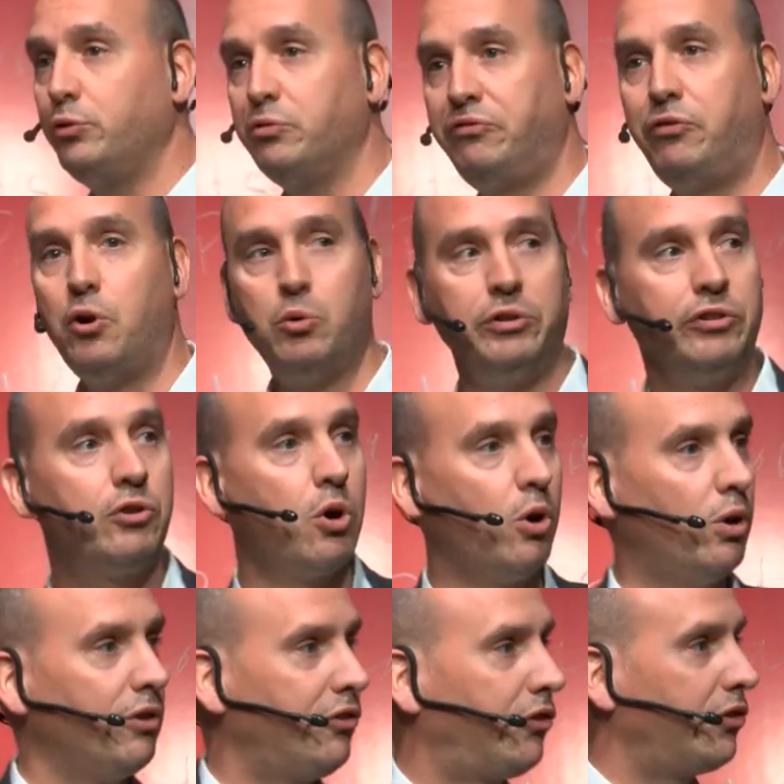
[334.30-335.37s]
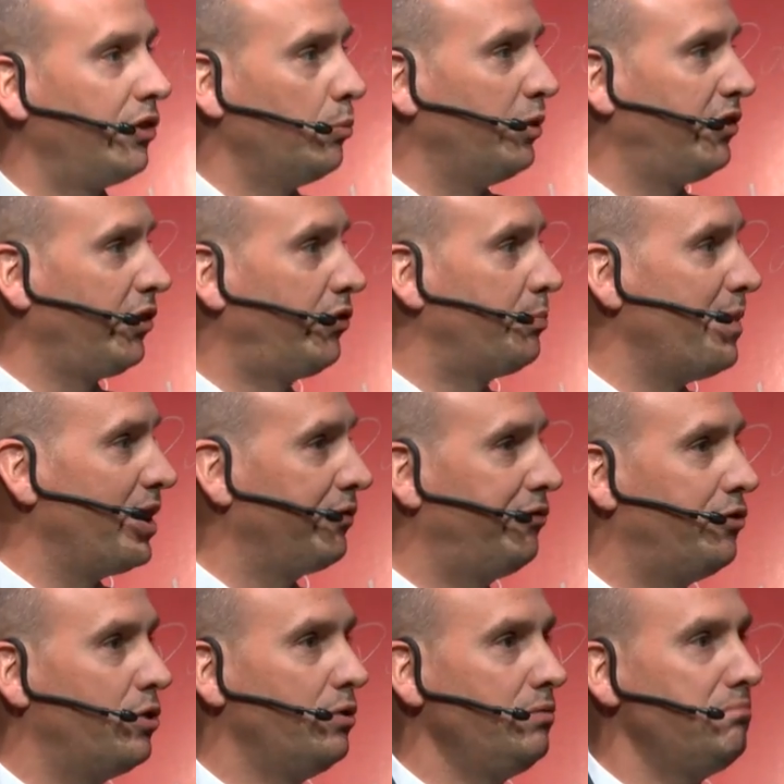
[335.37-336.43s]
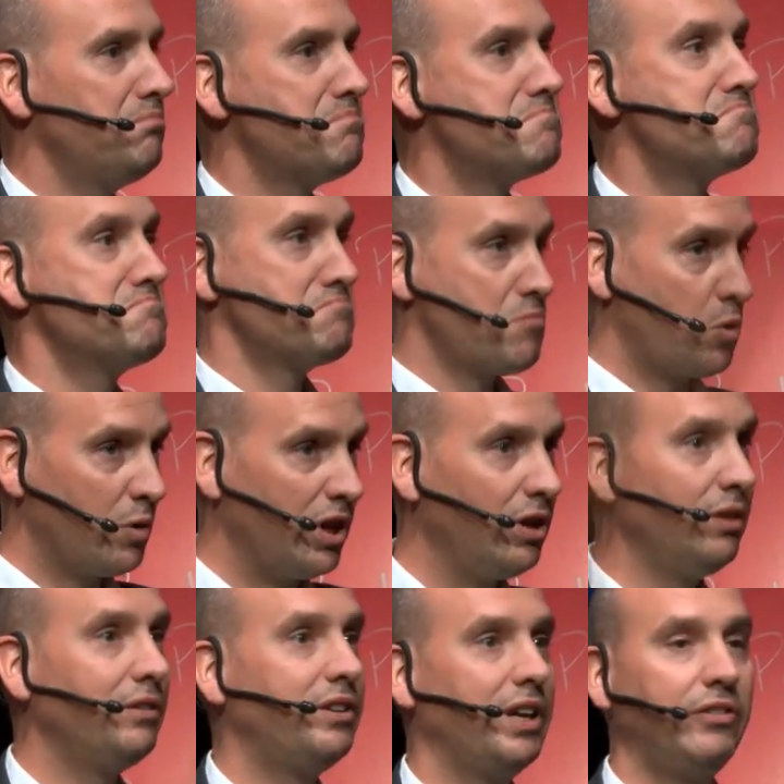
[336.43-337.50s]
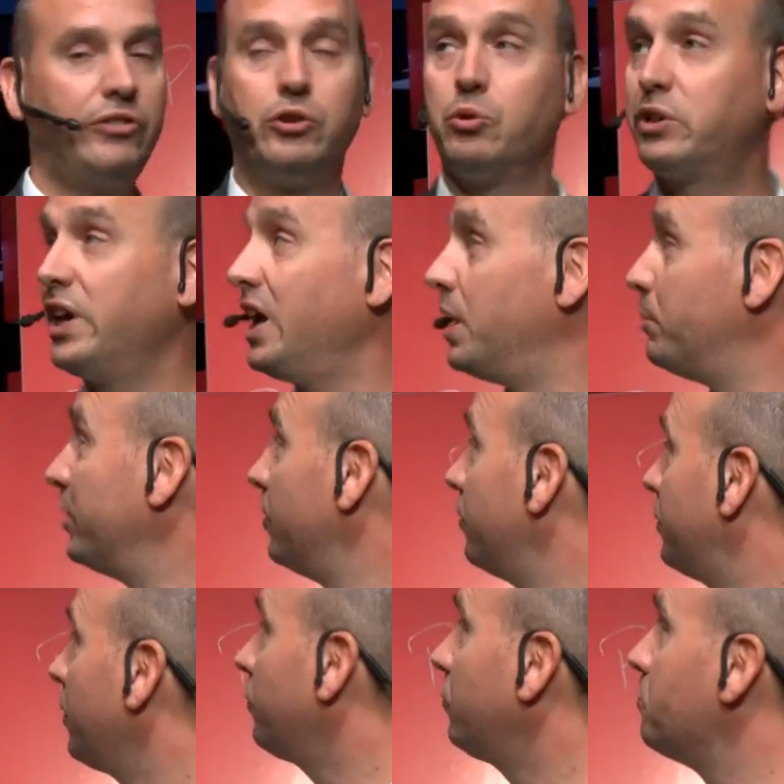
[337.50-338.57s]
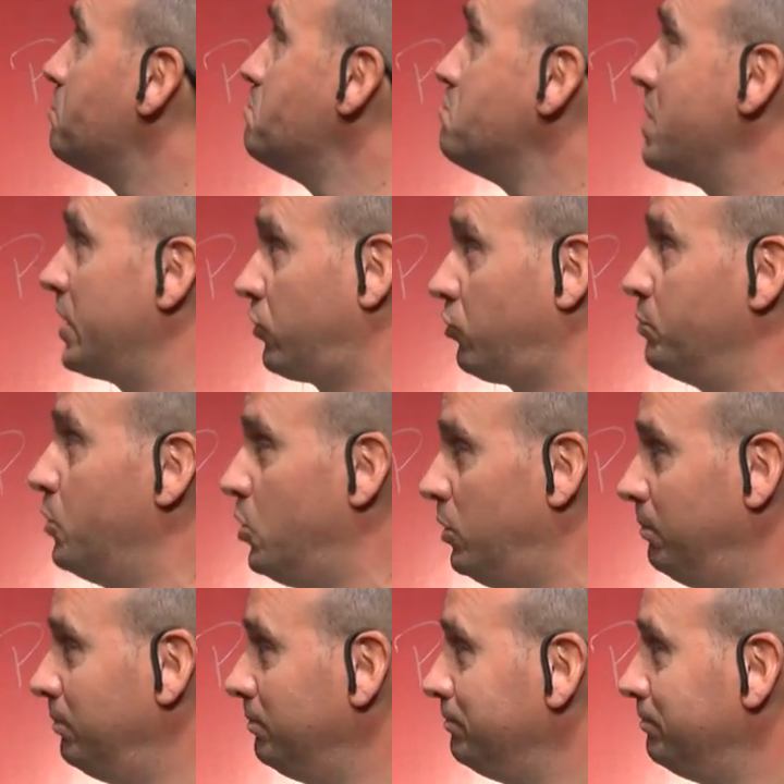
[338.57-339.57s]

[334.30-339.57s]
do phone calls with a smartphone? Well, yes you can, but it does much more.